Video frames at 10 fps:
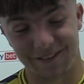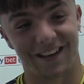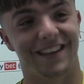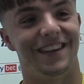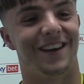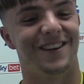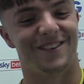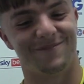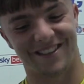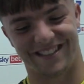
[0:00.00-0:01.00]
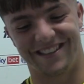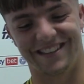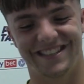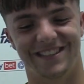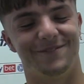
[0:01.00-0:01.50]
But no, I'm buzzing,
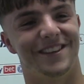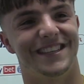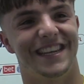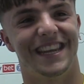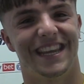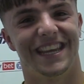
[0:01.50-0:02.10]
Chris. I'm buzzing.